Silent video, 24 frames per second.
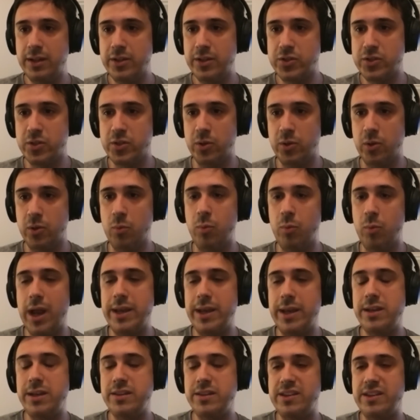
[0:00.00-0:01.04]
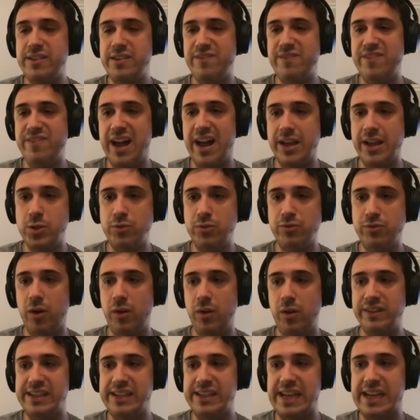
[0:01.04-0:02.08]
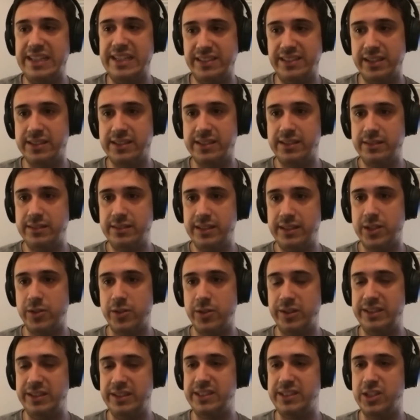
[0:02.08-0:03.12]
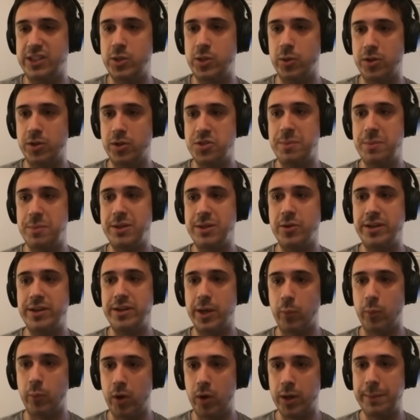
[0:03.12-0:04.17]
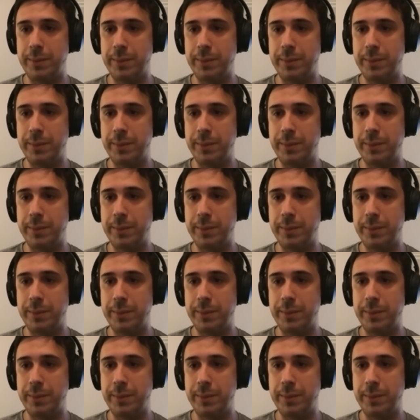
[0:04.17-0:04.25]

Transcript: So what is the value of all the ASICs that currently secure the Bitcoin network?